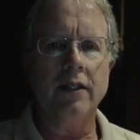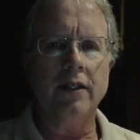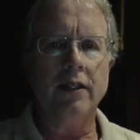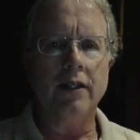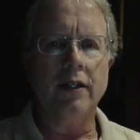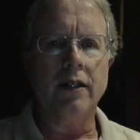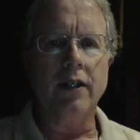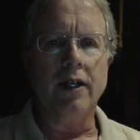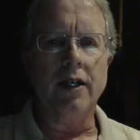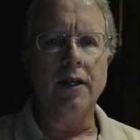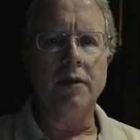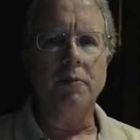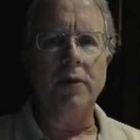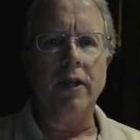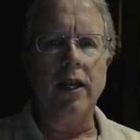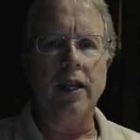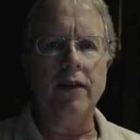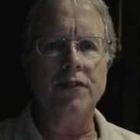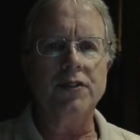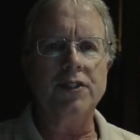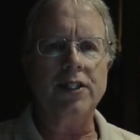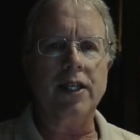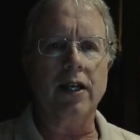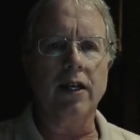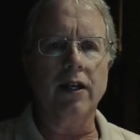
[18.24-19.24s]
But
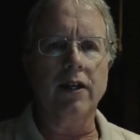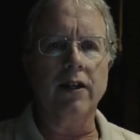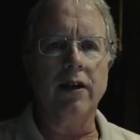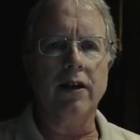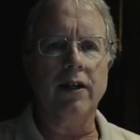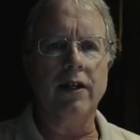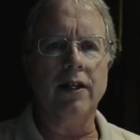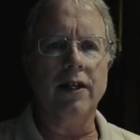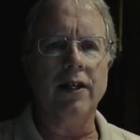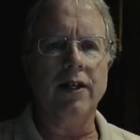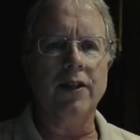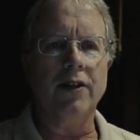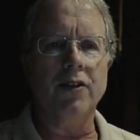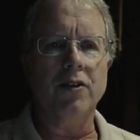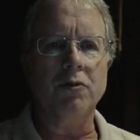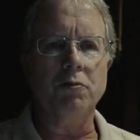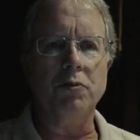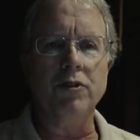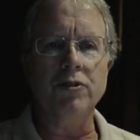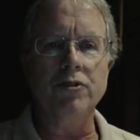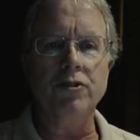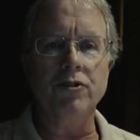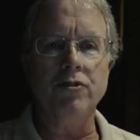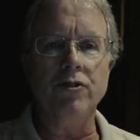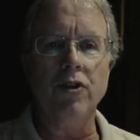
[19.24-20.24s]
I've settled on
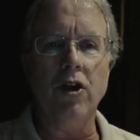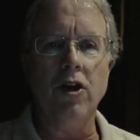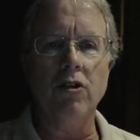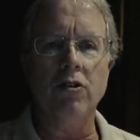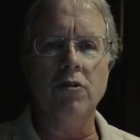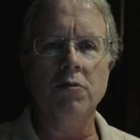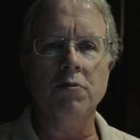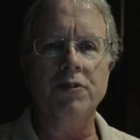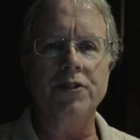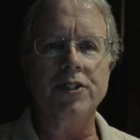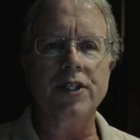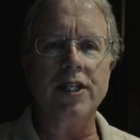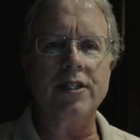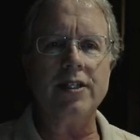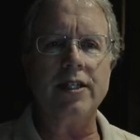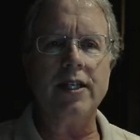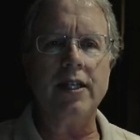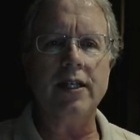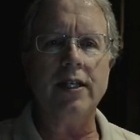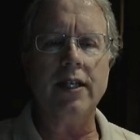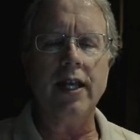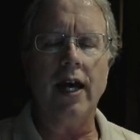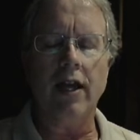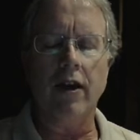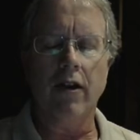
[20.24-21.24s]
Ubuntu Gnome
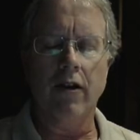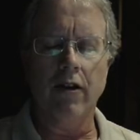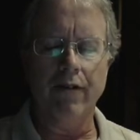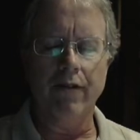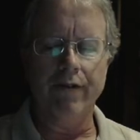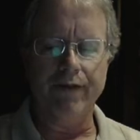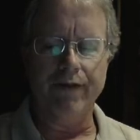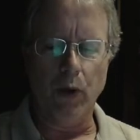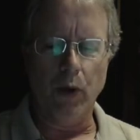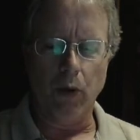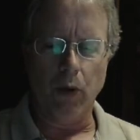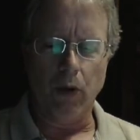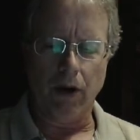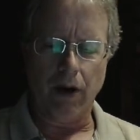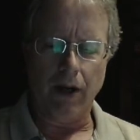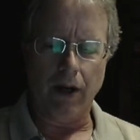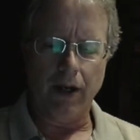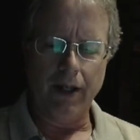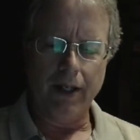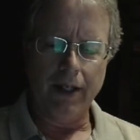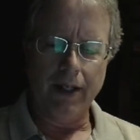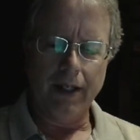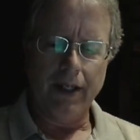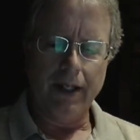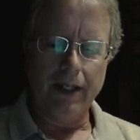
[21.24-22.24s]
16.04,
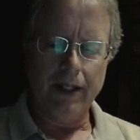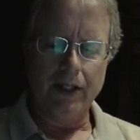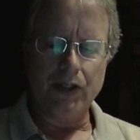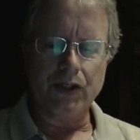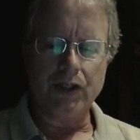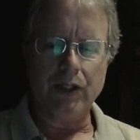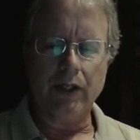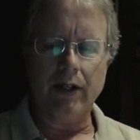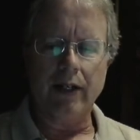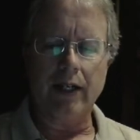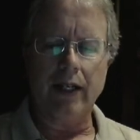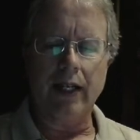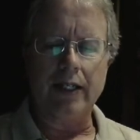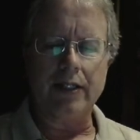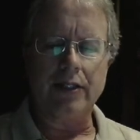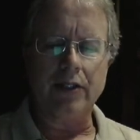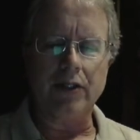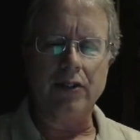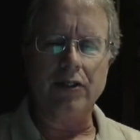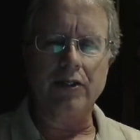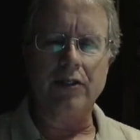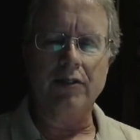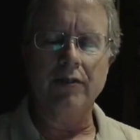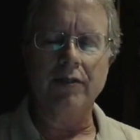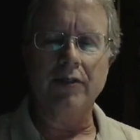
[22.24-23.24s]
so I'd like
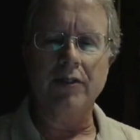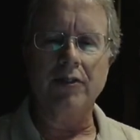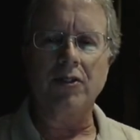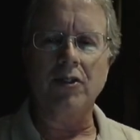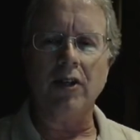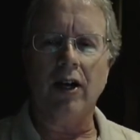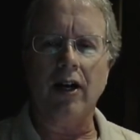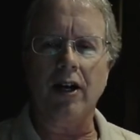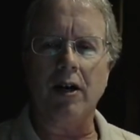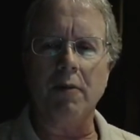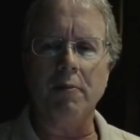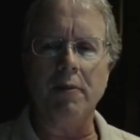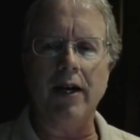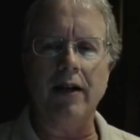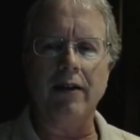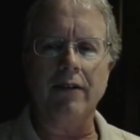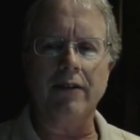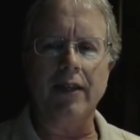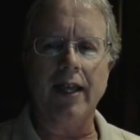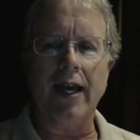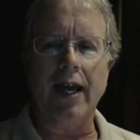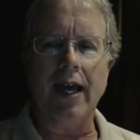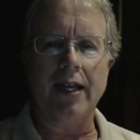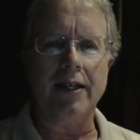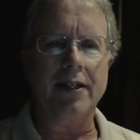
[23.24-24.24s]
to talk
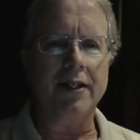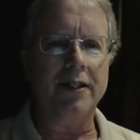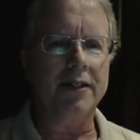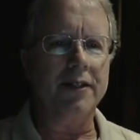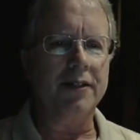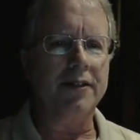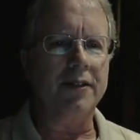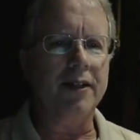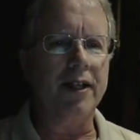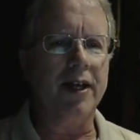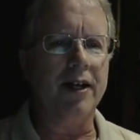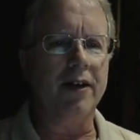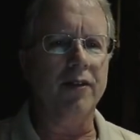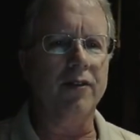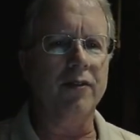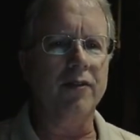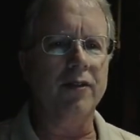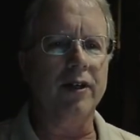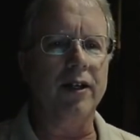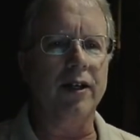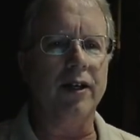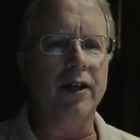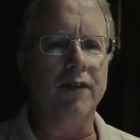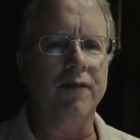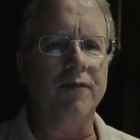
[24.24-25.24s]
about that. Now,
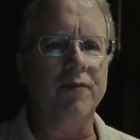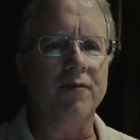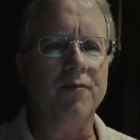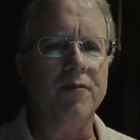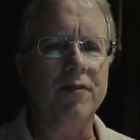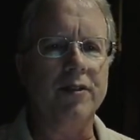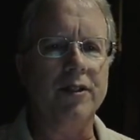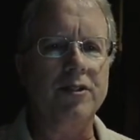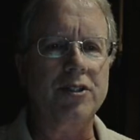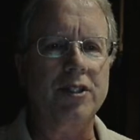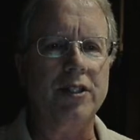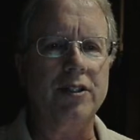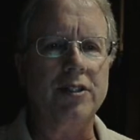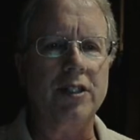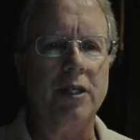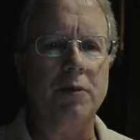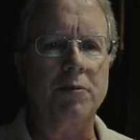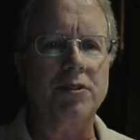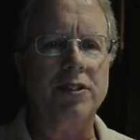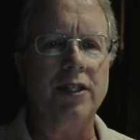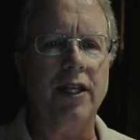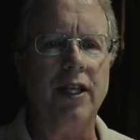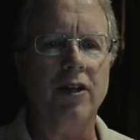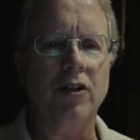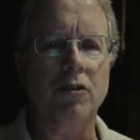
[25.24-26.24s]
since I'm
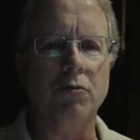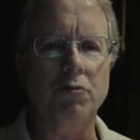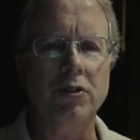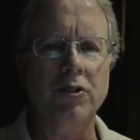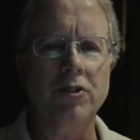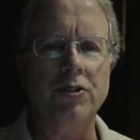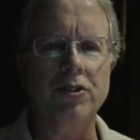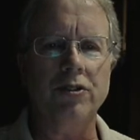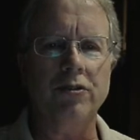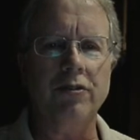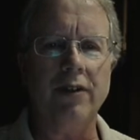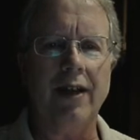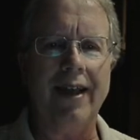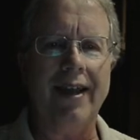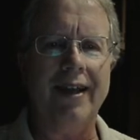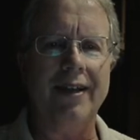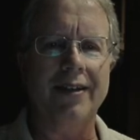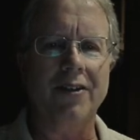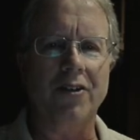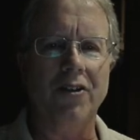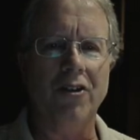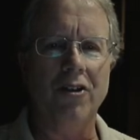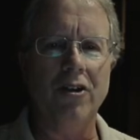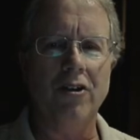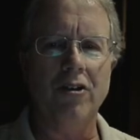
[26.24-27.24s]
saying Ubuntu
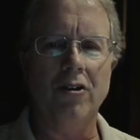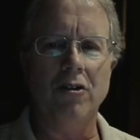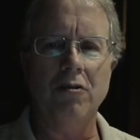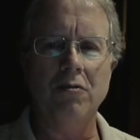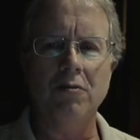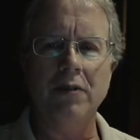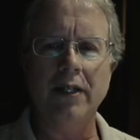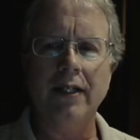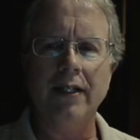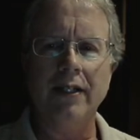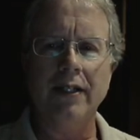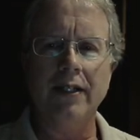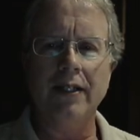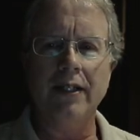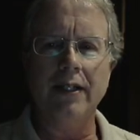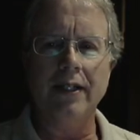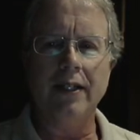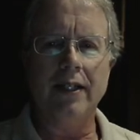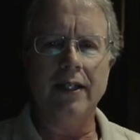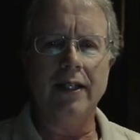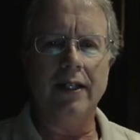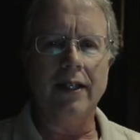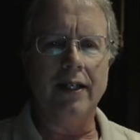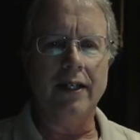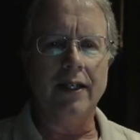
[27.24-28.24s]
and GNOME,
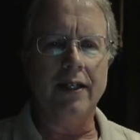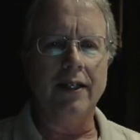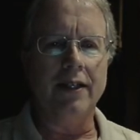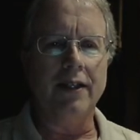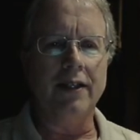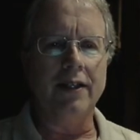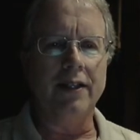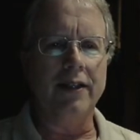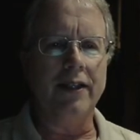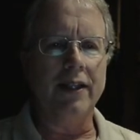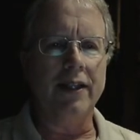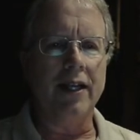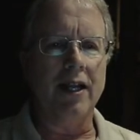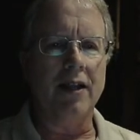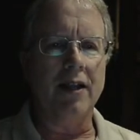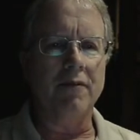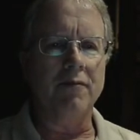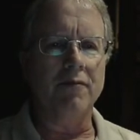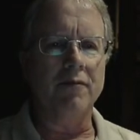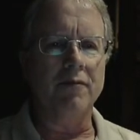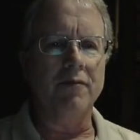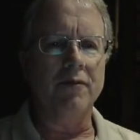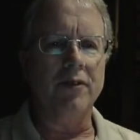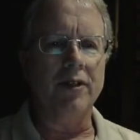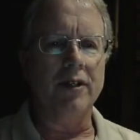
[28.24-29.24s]
then
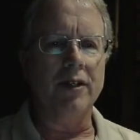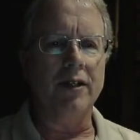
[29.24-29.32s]
I'm